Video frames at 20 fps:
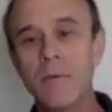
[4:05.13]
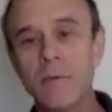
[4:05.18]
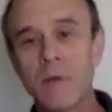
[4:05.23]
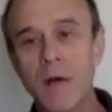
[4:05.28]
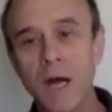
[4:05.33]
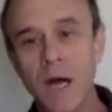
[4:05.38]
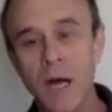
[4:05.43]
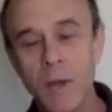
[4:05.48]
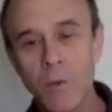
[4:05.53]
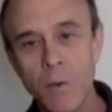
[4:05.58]

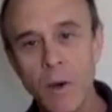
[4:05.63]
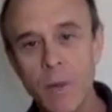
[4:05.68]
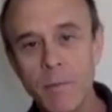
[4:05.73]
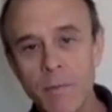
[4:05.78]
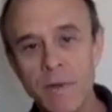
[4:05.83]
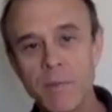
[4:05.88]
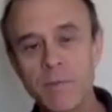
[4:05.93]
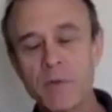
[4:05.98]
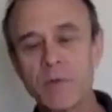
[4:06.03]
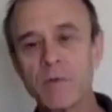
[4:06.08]
I want
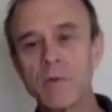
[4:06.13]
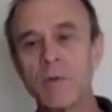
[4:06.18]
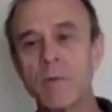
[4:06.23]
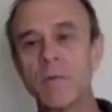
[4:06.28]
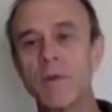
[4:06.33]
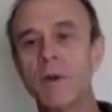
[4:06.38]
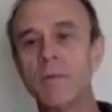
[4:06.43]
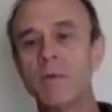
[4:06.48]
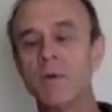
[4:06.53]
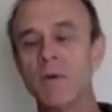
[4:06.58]
people to
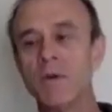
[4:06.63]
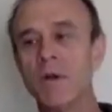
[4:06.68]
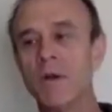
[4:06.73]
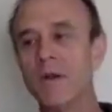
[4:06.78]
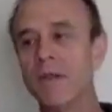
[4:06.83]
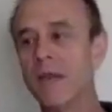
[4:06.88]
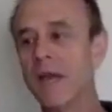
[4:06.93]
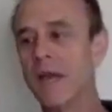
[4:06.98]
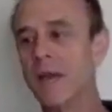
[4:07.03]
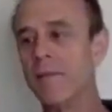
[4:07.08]
remember
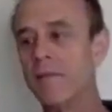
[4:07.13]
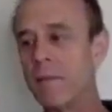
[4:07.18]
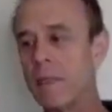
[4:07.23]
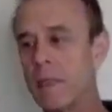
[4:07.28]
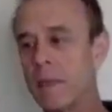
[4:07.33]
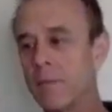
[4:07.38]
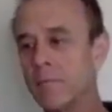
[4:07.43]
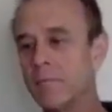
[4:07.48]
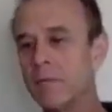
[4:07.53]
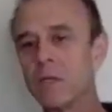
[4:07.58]
that
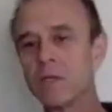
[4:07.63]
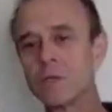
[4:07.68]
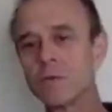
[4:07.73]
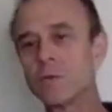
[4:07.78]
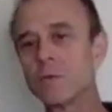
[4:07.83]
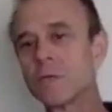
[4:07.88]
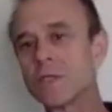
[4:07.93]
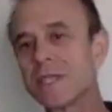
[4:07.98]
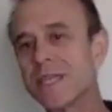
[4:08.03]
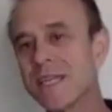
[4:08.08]
muscles
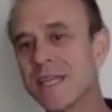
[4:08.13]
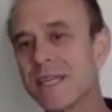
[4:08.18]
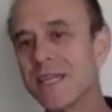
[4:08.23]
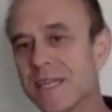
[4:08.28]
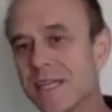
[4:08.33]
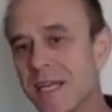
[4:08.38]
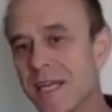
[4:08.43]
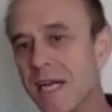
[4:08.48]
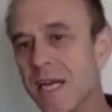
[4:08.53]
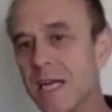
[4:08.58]
get
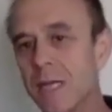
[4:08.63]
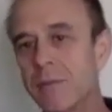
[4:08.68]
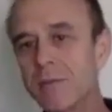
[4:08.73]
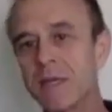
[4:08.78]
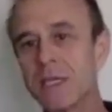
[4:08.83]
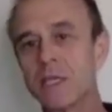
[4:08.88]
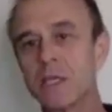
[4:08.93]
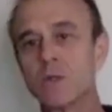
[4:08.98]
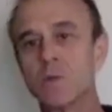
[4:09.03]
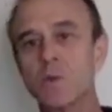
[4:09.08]
tight
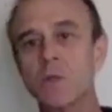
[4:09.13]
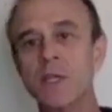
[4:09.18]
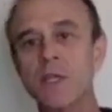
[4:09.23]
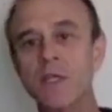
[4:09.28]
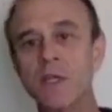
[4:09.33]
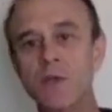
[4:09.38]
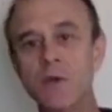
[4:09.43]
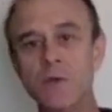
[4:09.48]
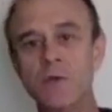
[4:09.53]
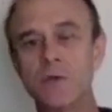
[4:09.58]
because we
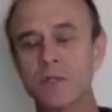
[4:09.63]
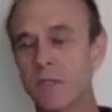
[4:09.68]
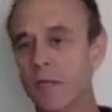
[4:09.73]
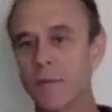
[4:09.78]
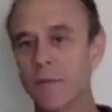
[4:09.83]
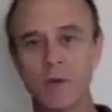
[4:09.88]
use them.